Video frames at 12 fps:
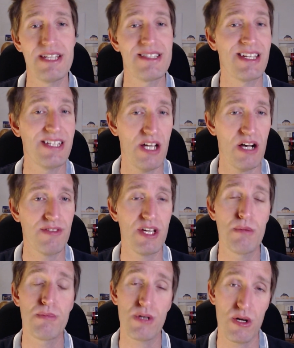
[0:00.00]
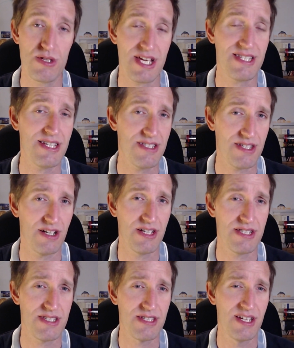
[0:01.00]
Signavio process
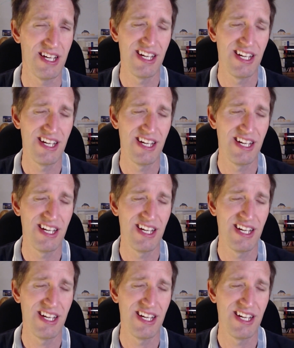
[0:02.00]
insights.